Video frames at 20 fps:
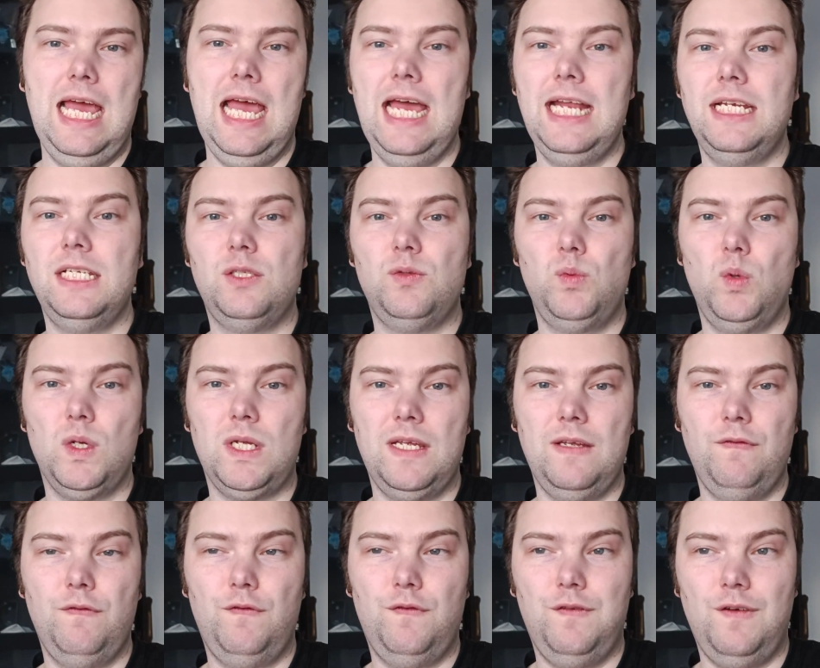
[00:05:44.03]
and it's
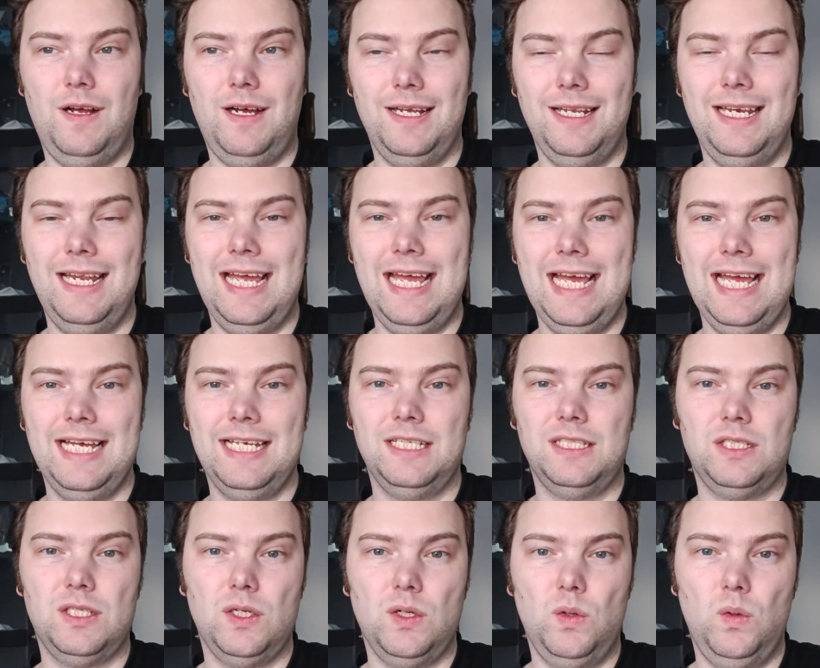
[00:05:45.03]
working fine
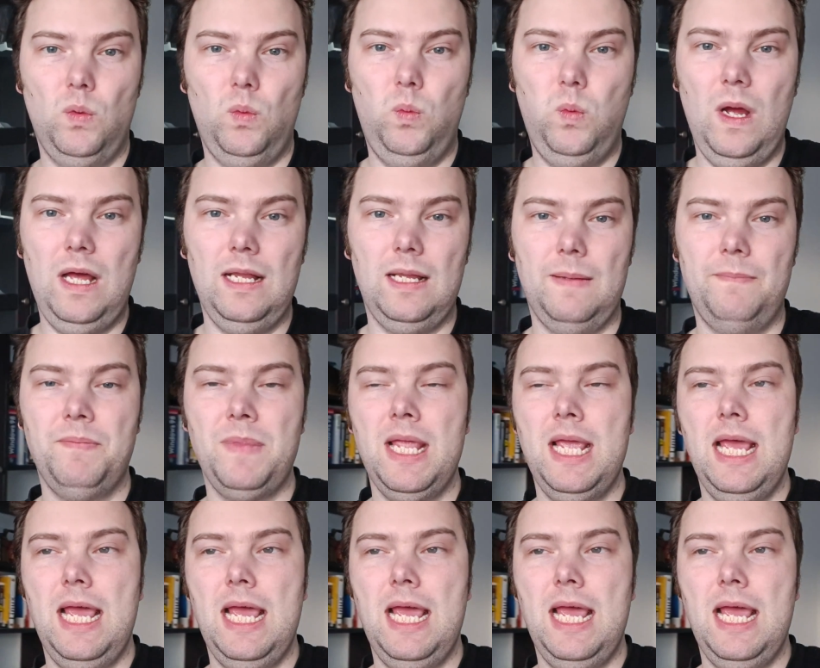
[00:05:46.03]
as well,